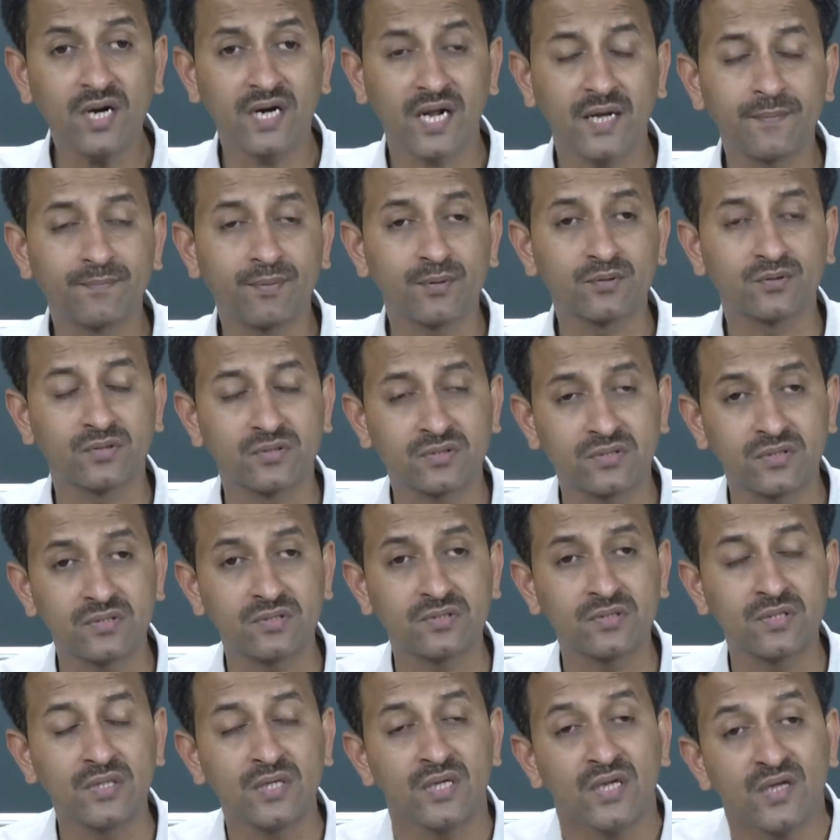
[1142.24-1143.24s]

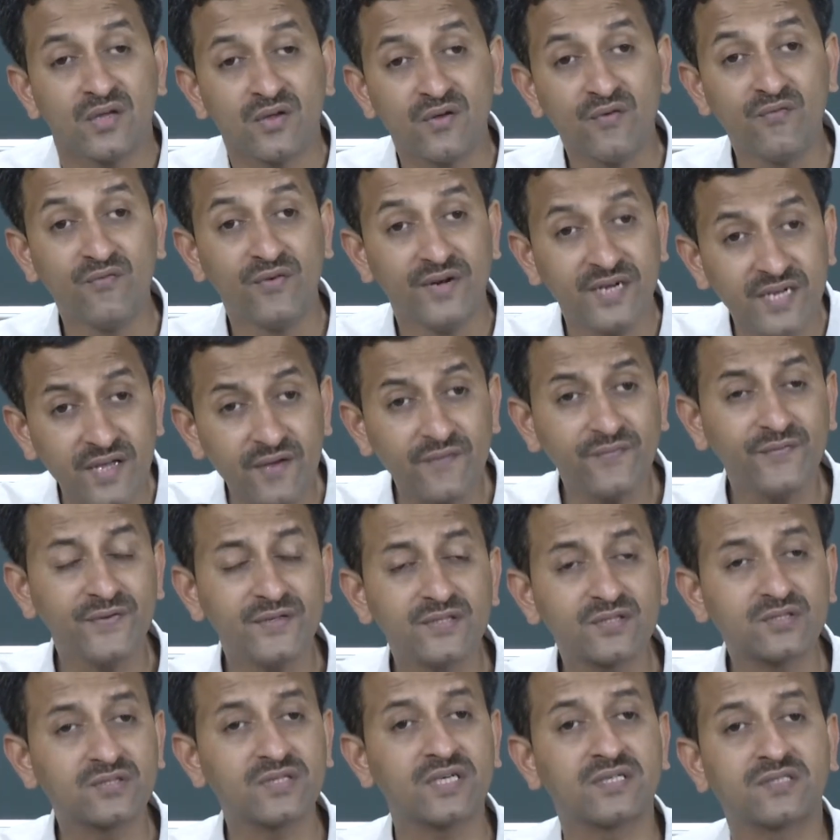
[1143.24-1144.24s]
hypothesis, even if it
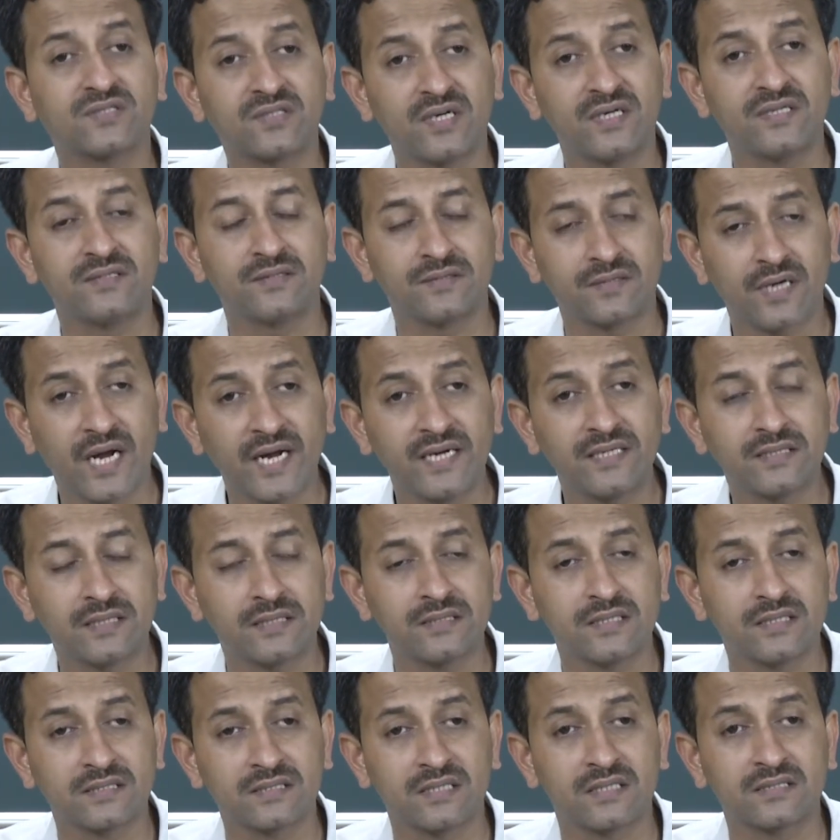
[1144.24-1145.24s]
is tested right
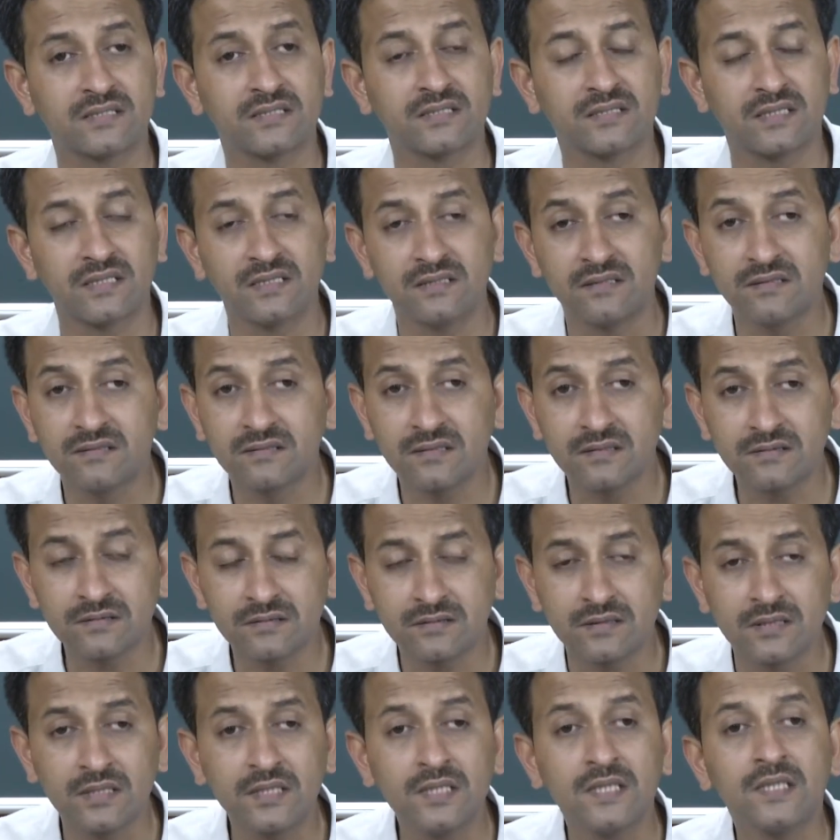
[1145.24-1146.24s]
under certain
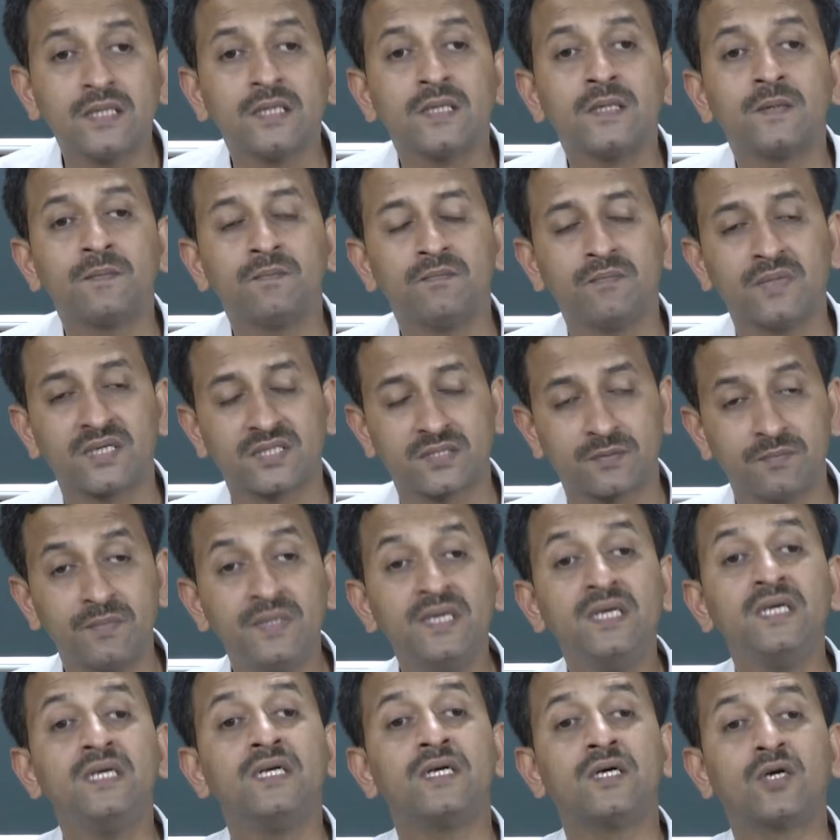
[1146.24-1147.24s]
conditions, must
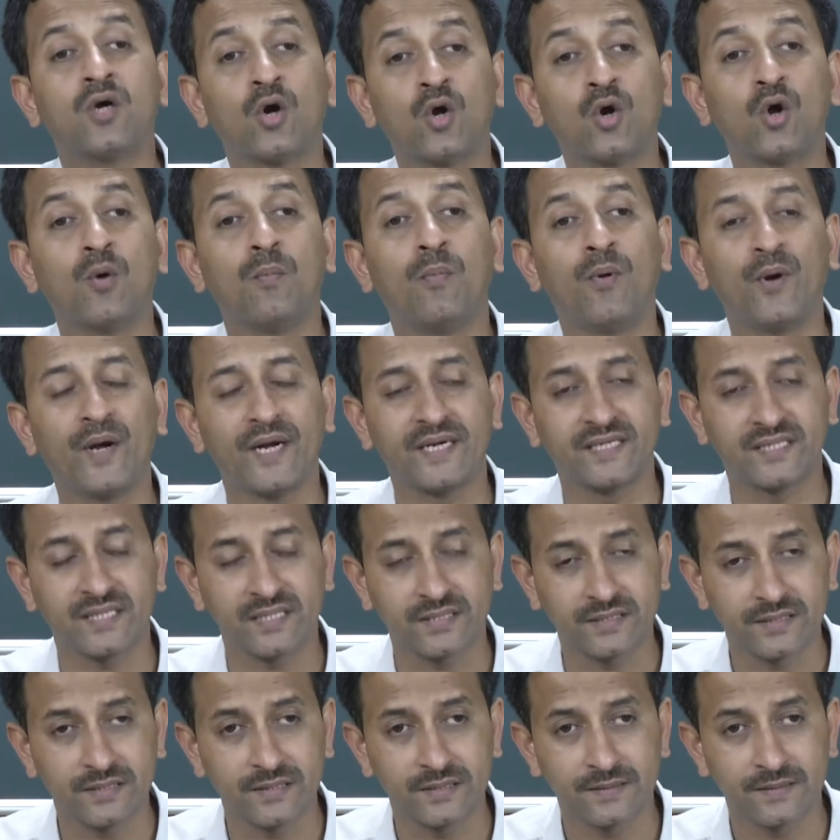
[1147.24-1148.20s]
be corroborated.